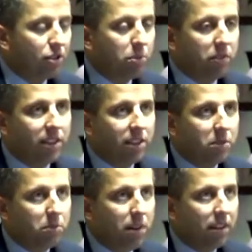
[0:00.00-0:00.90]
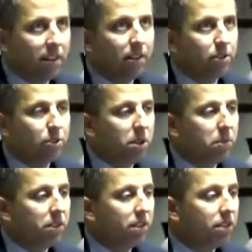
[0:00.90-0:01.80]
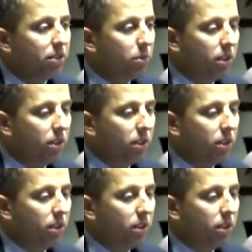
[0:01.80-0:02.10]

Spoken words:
as treatment of asymptomatic carriers may be needed